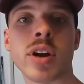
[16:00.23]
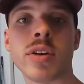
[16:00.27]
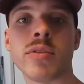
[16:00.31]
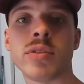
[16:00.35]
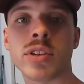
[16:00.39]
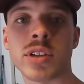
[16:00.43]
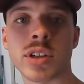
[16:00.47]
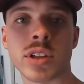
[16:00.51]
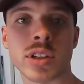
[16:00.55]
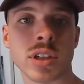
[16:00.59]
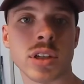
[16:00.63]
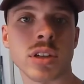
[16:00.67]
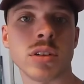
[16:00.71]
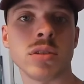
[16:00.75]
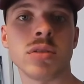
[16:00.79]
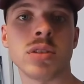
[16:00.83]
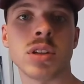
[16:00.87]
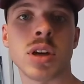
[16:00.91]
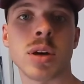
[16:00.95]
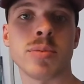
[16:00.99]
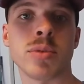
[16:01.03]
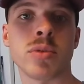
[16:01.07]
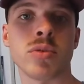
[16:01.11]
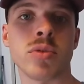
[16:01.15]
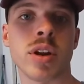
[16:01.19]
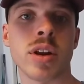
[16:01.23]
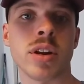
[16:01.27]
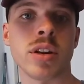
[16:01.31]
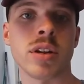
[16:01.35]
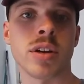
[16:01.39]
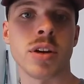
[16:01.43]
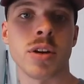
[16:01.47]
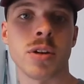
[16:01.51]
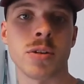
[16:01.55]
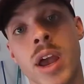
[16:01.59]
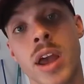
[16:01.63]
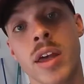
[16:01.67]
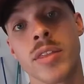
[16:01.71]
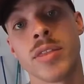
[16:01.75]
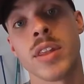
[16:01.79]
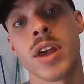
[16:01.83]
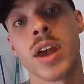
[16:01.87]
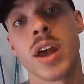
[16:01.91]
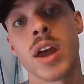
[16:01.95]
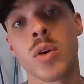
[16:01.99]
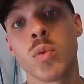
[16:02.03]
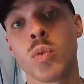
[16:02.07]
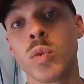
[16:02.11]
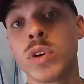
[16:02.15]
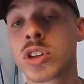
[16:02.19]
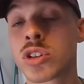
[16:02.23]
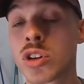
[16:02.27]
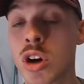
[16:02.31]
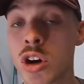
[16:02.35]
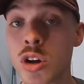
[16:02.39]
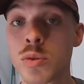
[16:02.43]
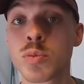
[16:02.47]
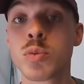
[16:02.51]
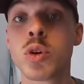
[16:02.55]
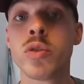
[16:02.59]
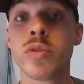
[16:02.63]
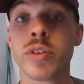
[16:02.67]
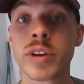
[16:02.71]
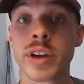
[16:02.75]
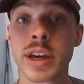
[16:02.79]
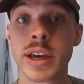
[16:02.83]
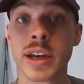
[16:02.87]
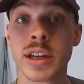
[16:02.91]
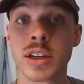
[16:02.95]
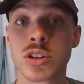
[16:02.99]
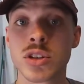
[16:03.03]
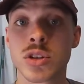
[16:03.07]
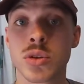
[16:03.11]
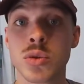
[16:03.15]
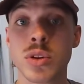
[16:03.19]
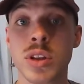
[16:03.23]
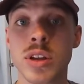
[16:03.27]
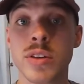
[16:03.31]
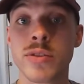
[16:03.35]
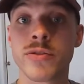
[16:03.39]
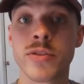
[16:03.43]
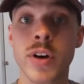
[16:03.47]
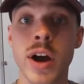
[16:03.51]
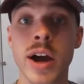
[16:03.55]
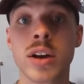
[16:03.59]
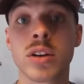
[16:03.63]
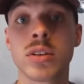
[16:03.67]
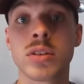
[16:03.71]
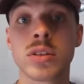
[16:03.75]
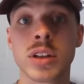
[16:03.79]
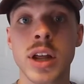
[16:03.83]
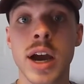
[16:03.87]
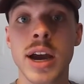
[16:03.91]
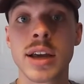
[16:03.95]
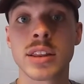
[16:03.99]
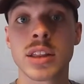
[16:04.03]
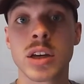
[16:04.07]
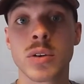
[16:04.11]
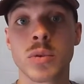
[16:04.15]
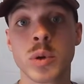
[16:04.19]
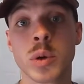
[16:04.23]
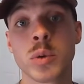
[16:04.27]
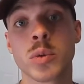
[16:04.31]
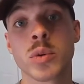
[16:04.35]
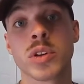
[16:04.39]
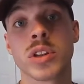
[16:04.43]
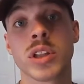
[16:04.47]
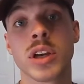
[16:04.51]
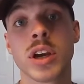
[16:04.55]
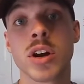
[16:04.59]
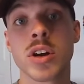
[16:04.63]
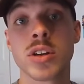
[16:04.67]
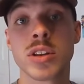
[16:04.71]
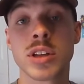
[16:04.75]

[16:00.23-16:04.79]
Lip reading: everything's healed up and ready to go. And then we started moving into the final night that we were there.